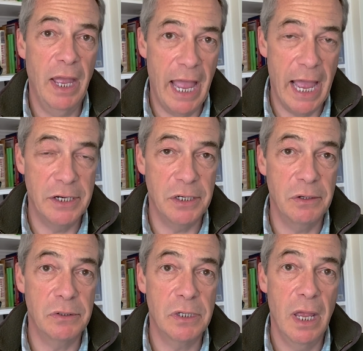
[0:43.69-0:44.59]

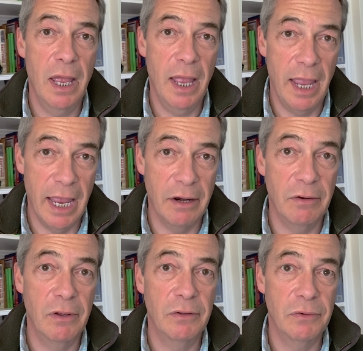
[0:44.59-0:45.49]
hairdos in
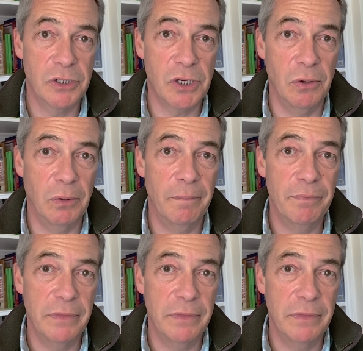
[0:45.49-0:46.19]
the school.